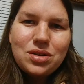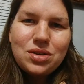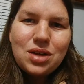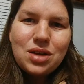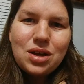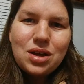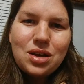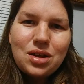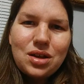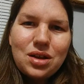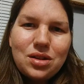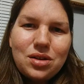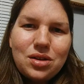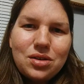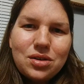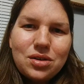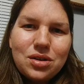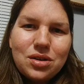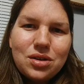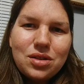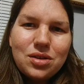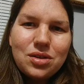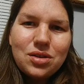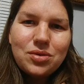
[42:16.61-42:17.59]
taking longer
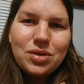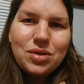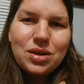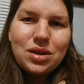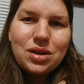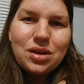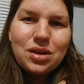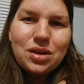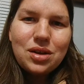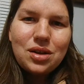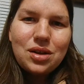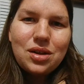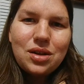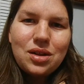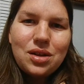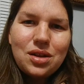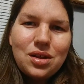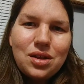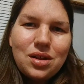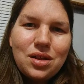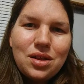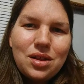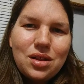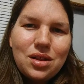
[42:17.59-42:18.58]
than we
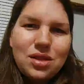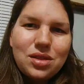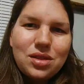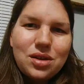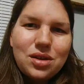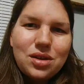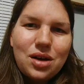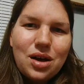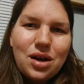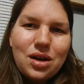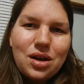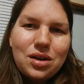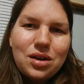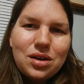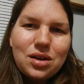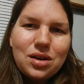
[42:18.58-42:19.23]
thought.